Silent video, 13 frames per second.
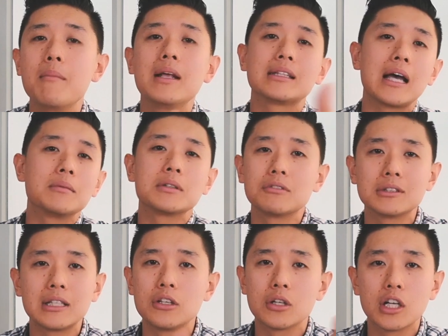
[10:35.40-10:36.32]
many times have you
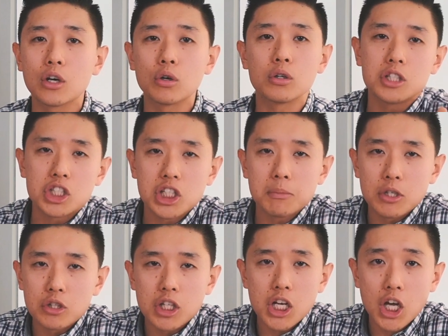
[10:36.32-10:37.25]
said you're gonna go to the gym
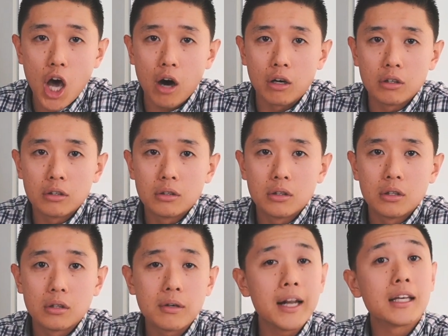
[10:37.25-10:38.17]
and you didn't go?
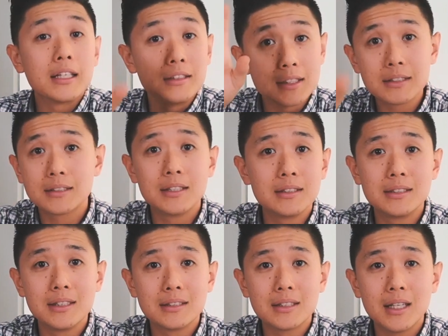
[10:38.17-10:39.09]
Right?
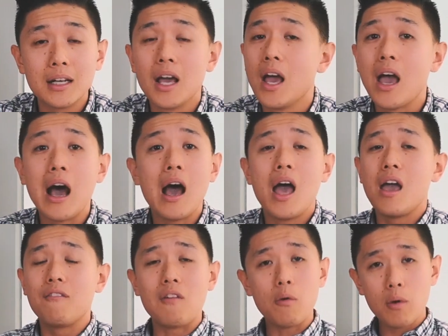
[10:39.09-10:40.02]
Consistency is key.
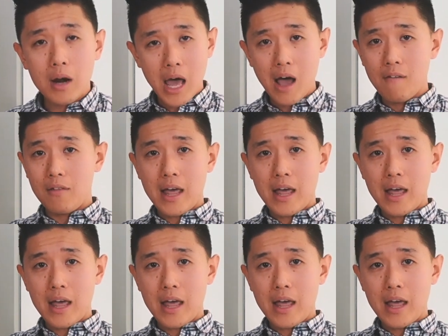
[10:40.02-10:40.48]
If I wanna have